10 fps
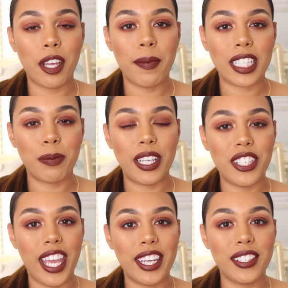welcome back to my
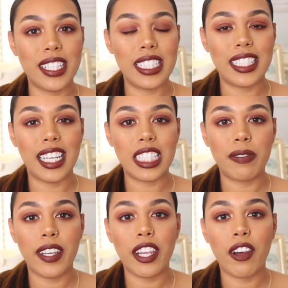channel. In today's
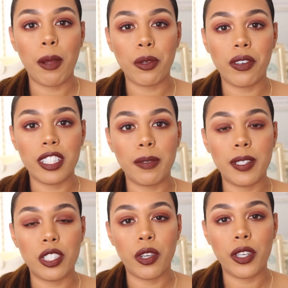video I'm going to
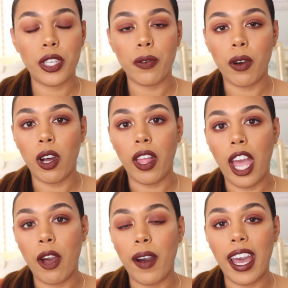be showing you all
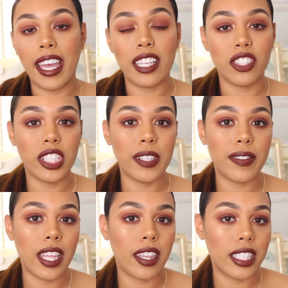how I
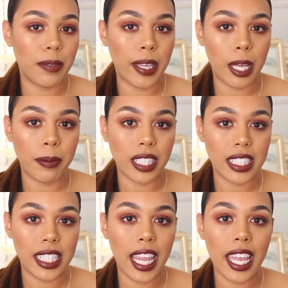achieved this makeup look
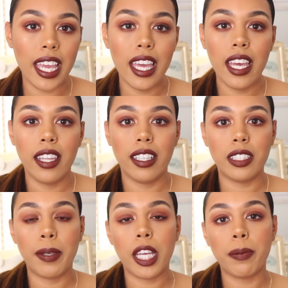today.
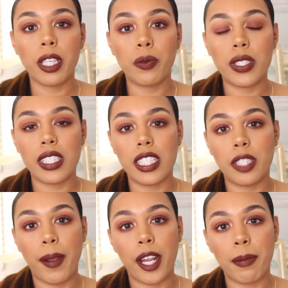This makeup look was
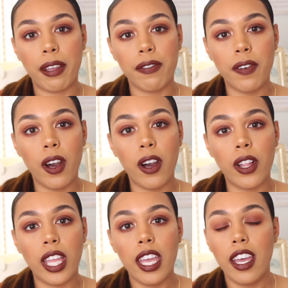inspired by
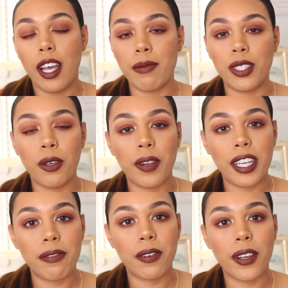fall. I'm so
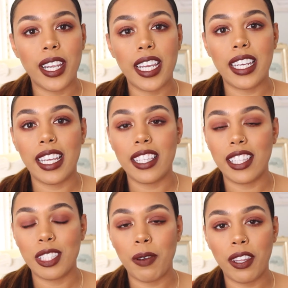ready for it.
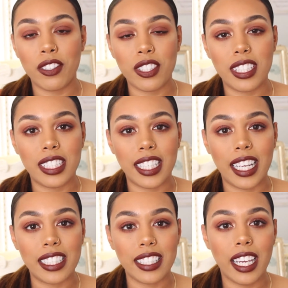This weather just needs to
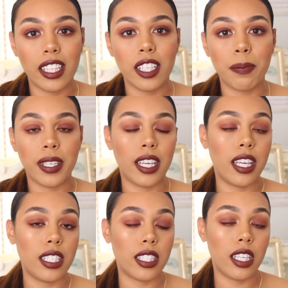get it together
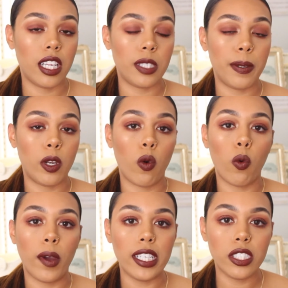because it has been
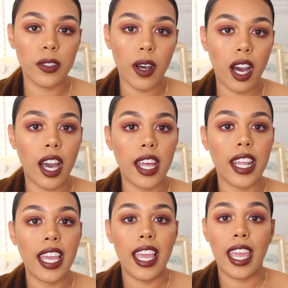way too hot,
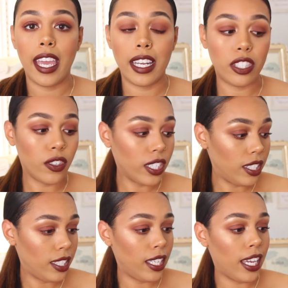and as you can
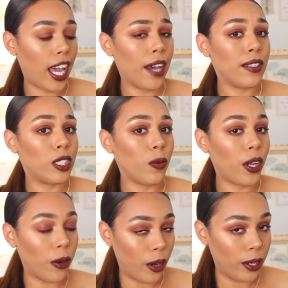see I have a
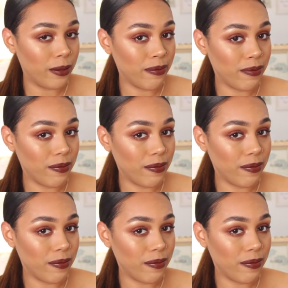sweater on.